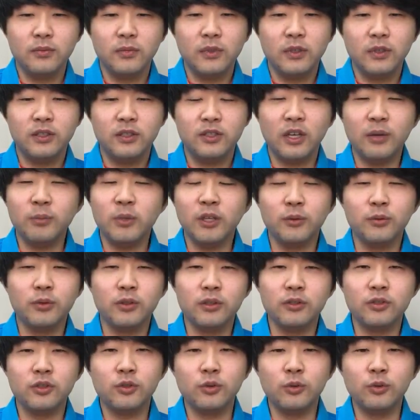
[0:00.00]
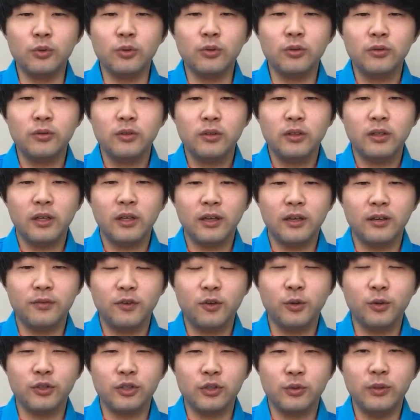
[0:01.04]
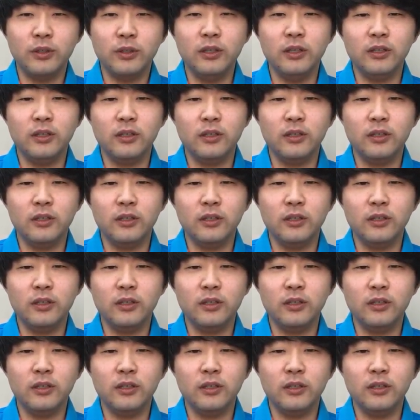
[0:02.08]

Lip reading: Same thing with the school. Like, of course, we need a